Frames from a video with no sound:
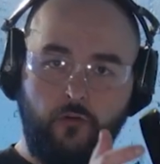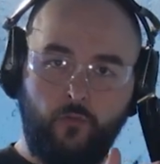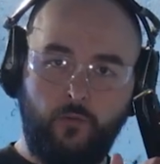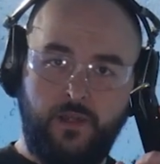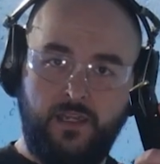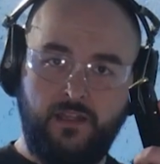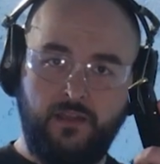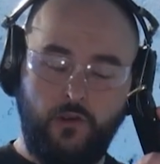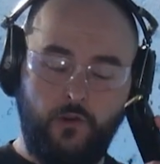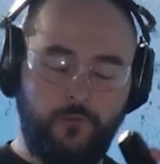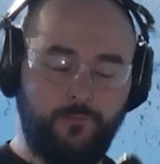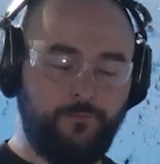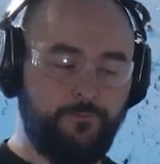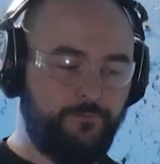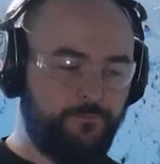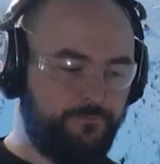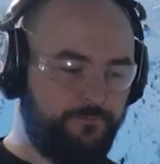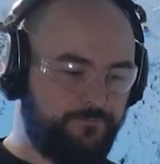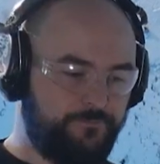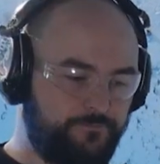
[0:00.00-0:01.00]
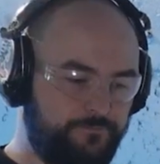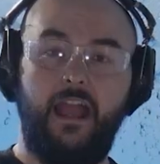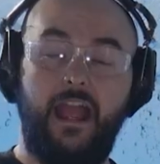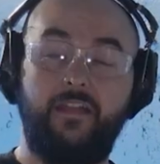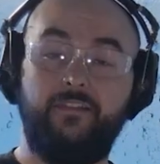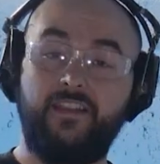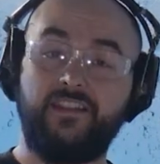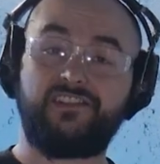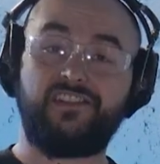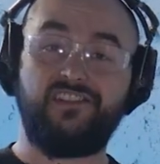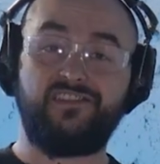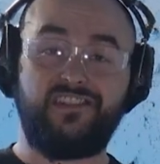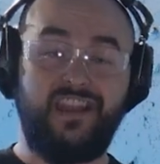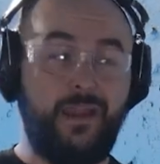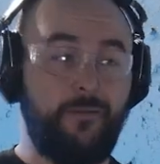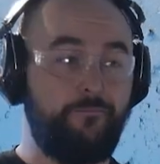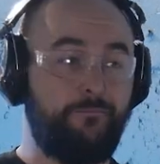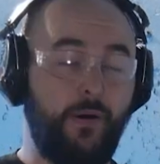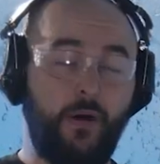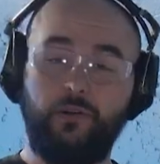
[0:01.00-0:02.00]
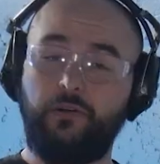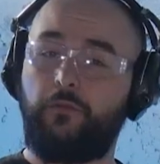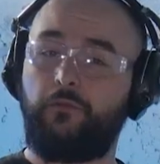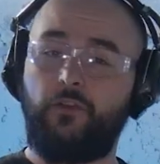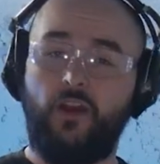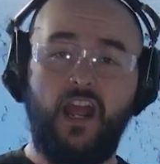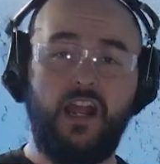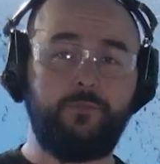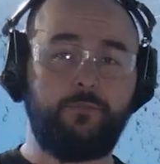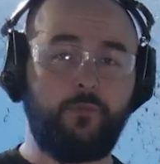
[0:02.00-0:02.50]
the reload. And this is a bona fide